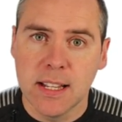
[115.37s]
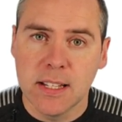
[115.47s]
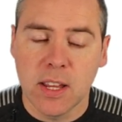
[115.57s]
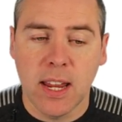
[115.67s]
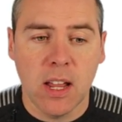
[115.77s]

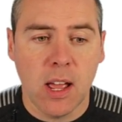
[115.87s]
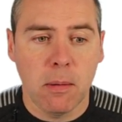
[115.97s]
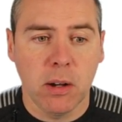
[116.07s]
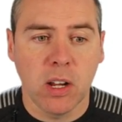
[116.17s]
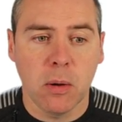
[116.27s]
So here I'm
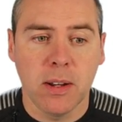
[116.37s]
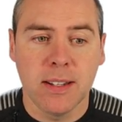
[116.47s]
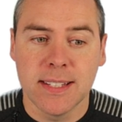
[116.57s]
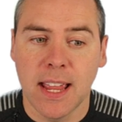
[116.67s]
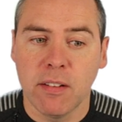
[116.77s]
going to go and
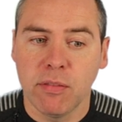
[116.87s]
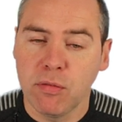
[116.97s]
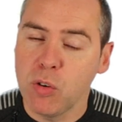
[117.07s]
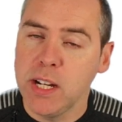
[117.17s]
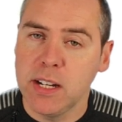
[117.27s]
set
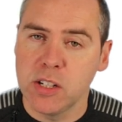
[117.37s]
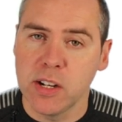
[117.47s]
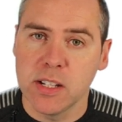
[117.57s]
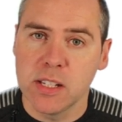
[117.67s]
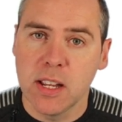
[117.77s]
3
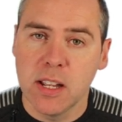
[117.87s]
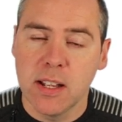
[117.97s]
digits.